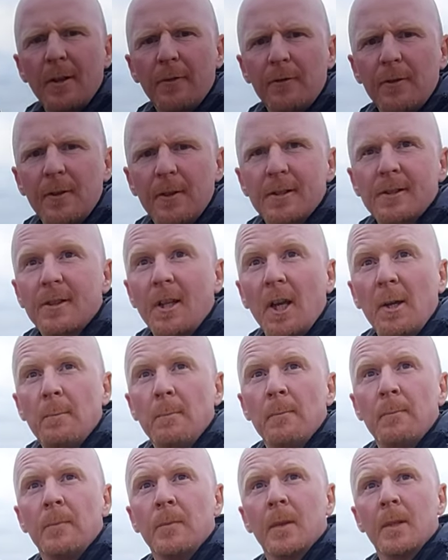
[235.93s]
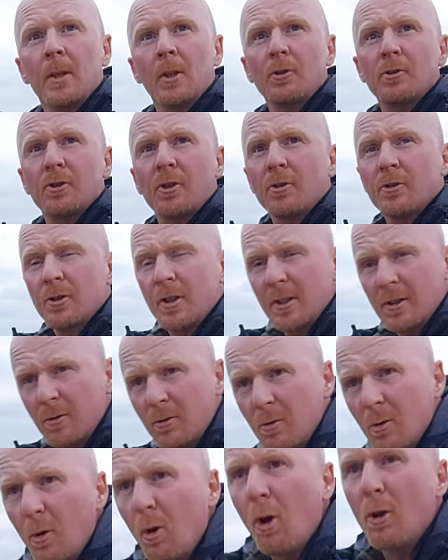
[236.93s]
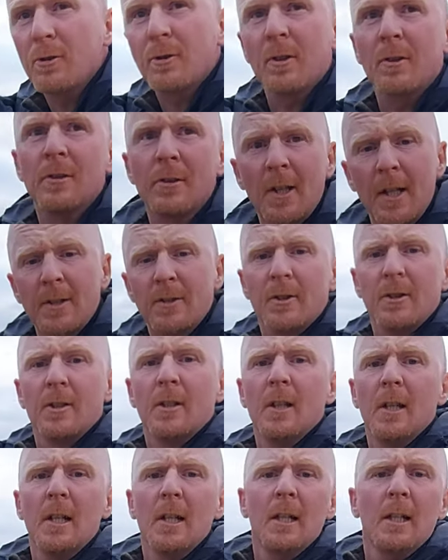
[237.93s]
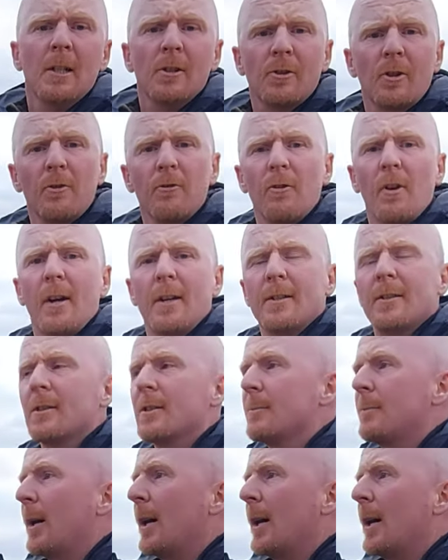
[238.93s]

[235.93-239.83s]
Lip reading: different this time. I've done sunsets. I do a lot of sunsets and sunrises,